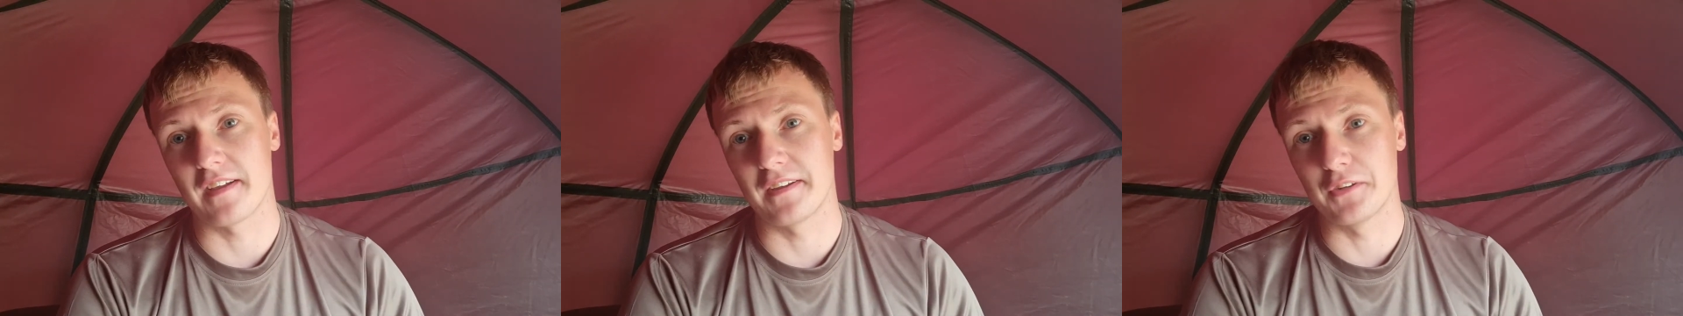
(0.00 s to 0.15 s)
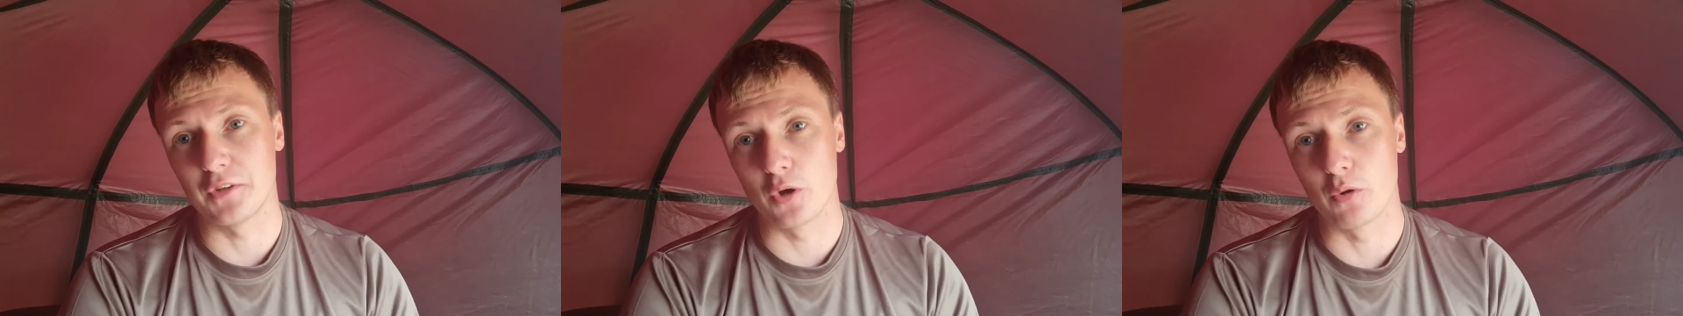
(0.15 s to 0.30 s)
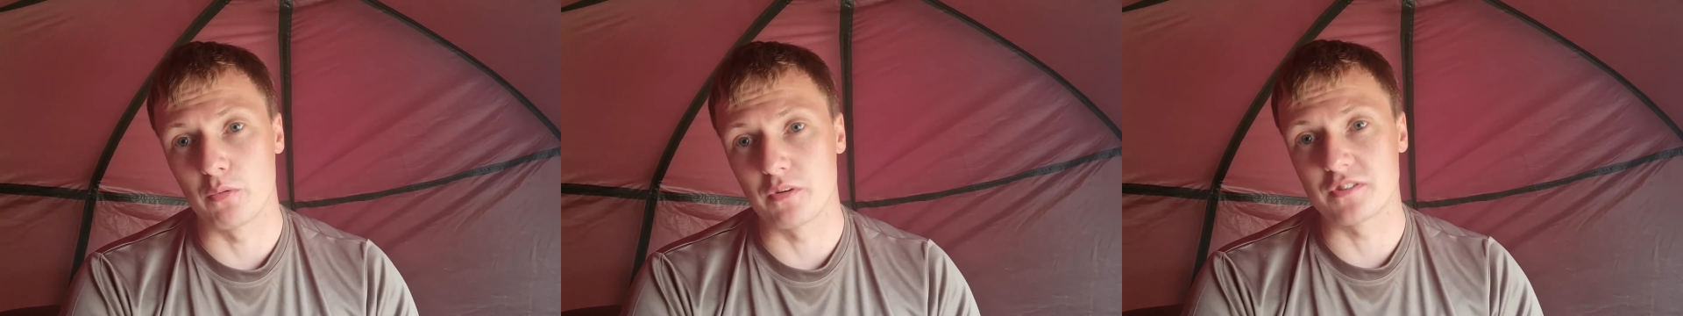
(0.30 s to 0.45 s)
I
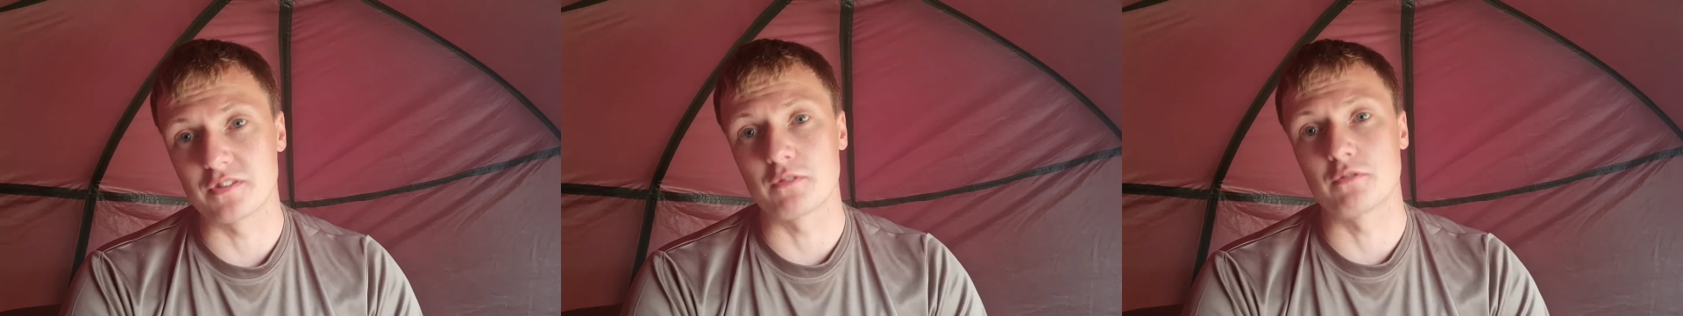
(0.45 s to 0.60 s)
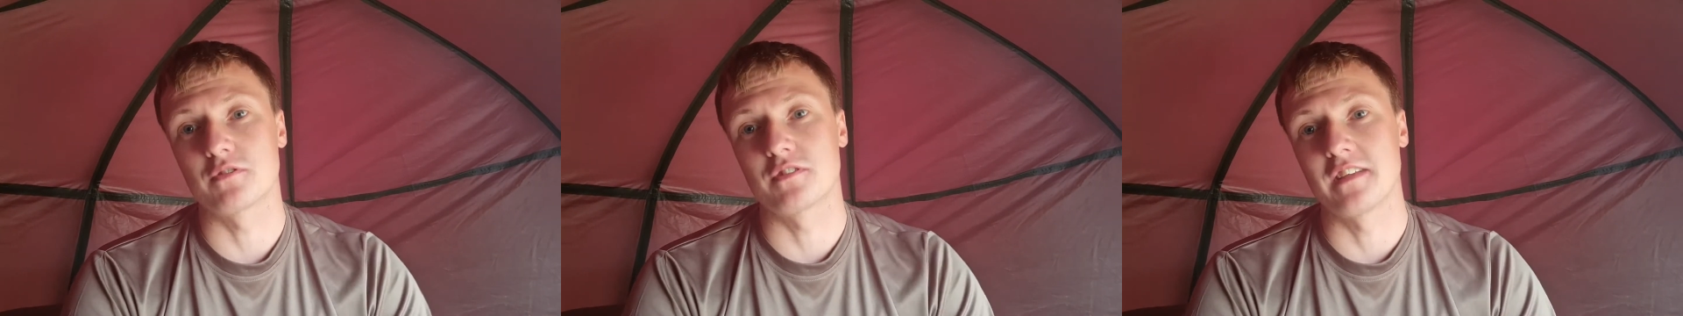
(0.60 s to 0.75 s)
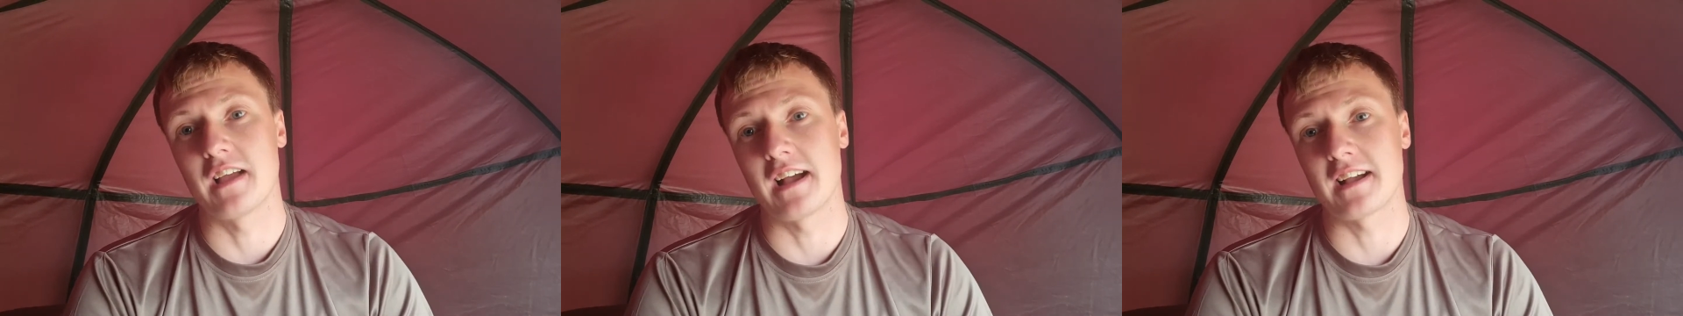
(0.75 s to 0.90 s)
know he's
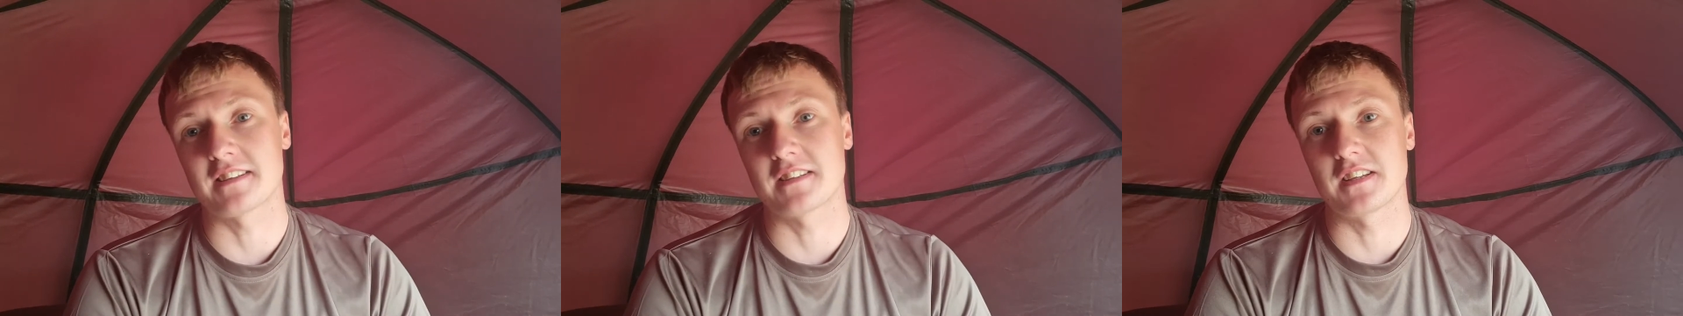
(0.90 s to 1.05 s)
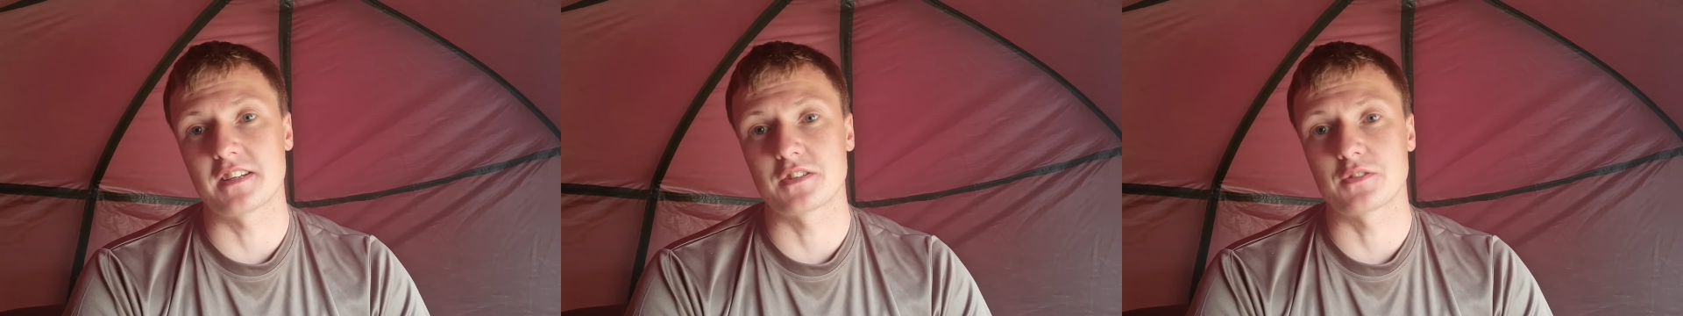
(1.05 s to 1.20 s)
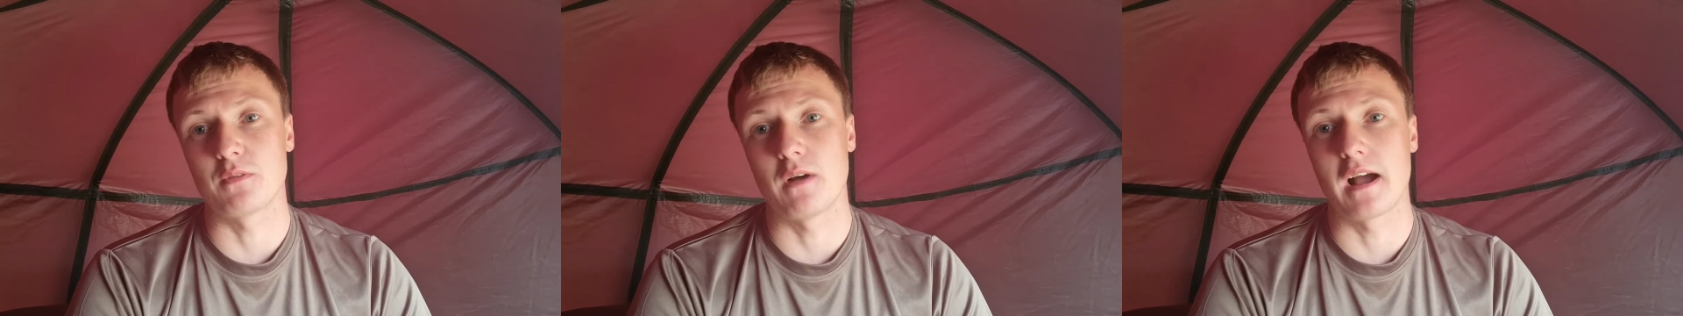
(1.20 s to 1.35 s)
using the
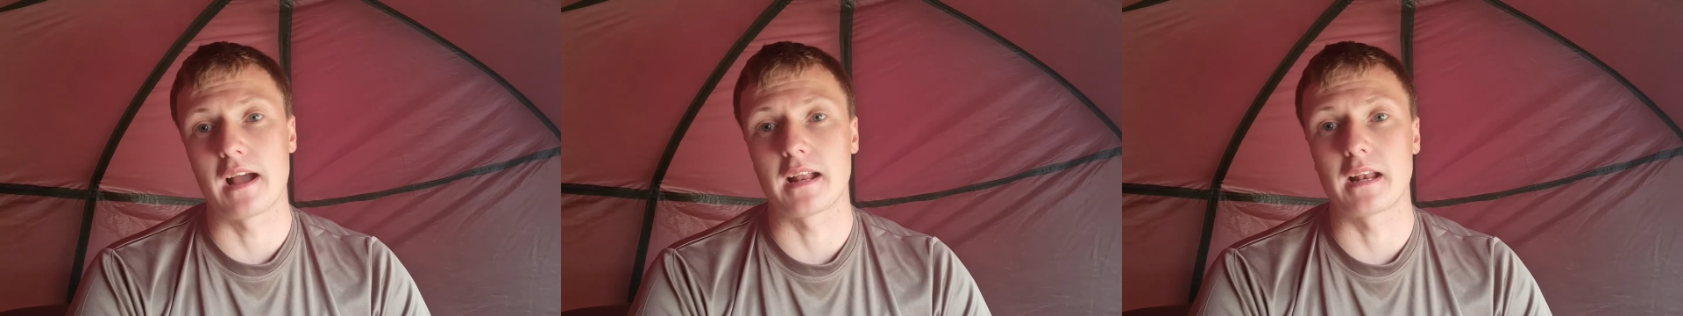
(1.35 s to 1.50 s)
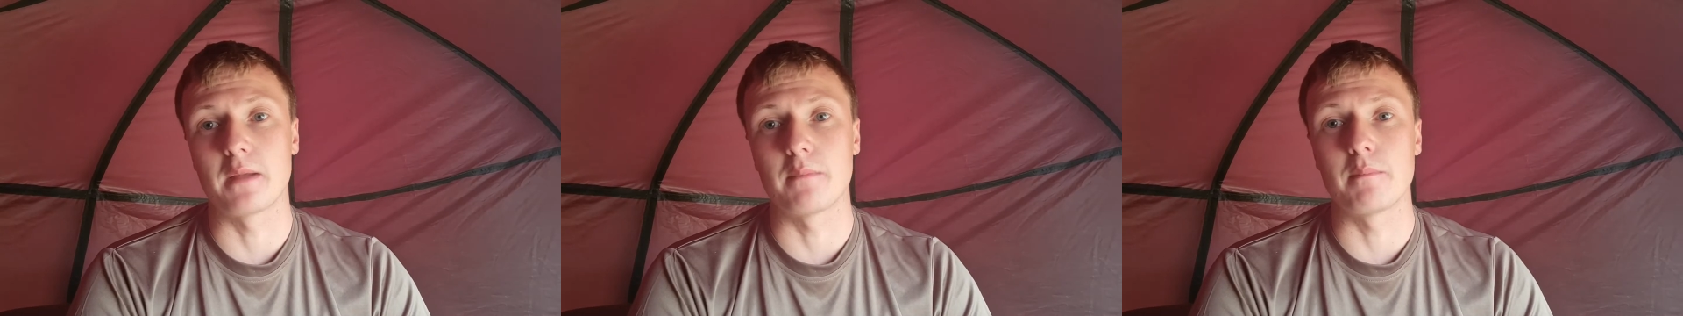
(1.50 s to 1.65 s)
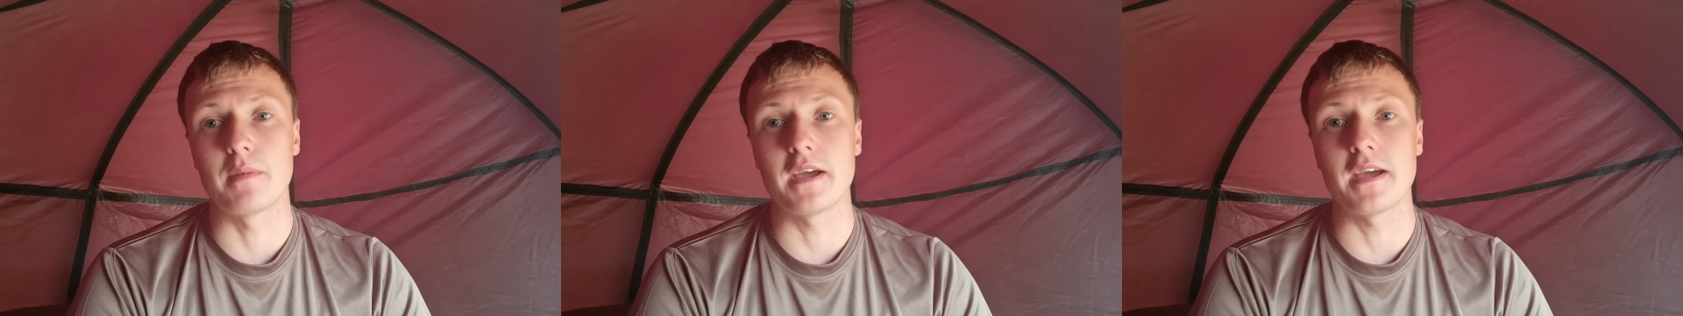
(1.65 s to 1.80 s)
access to
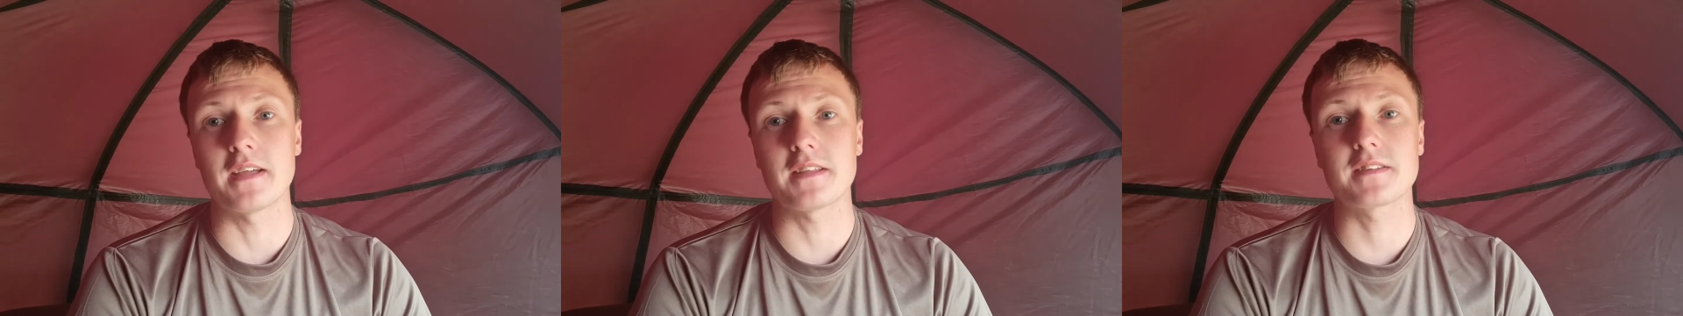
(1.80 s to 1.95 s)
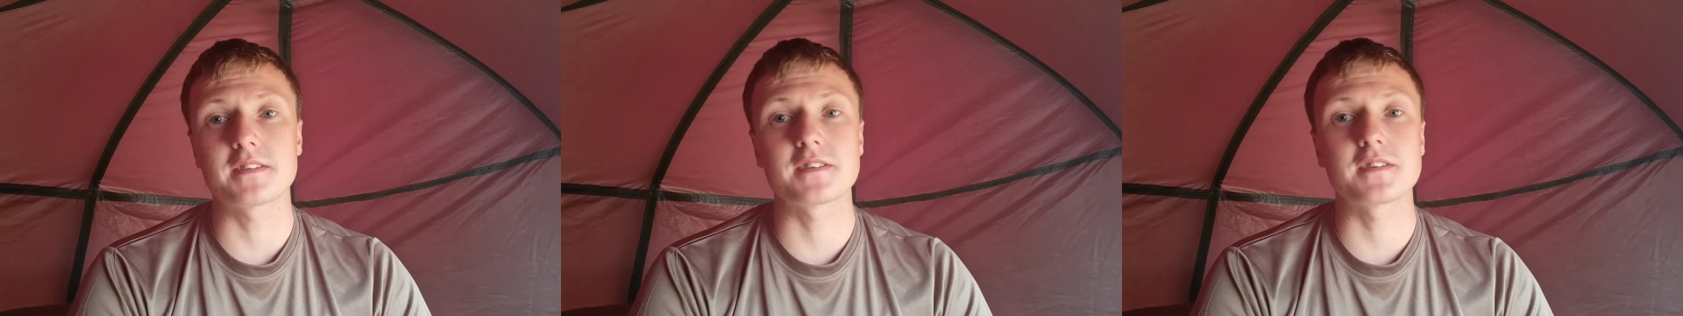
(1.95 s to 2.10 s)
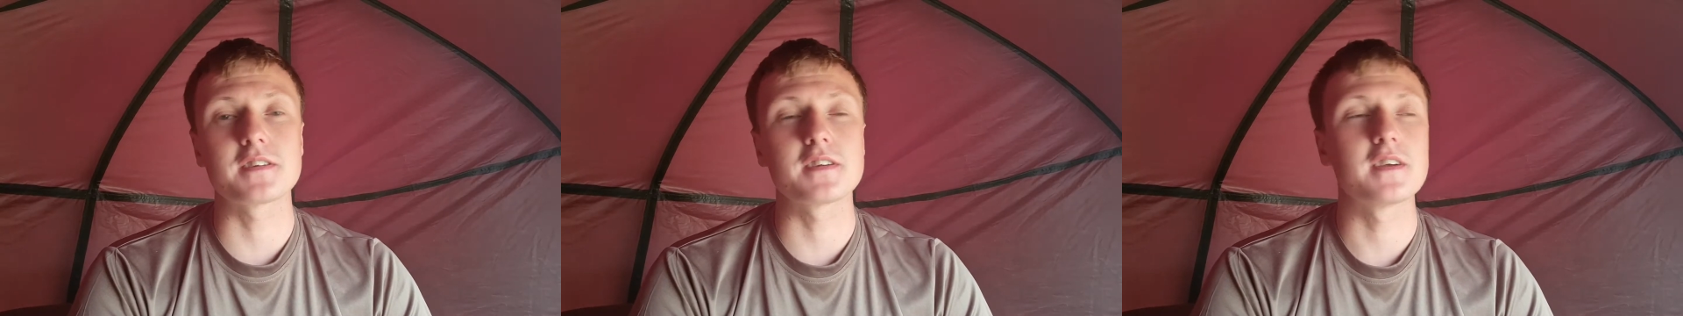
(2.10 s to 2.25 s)
angling
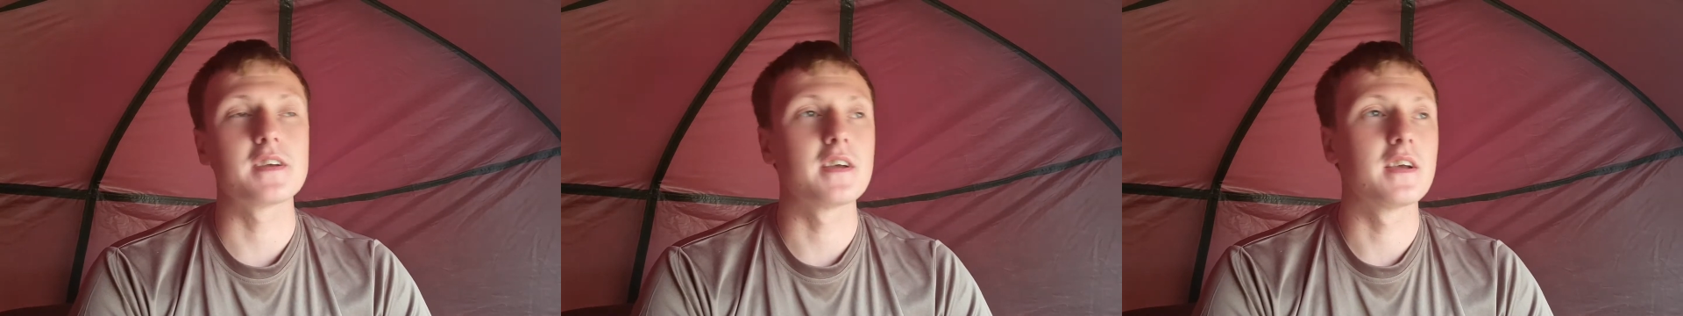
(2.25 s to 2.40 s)
baits,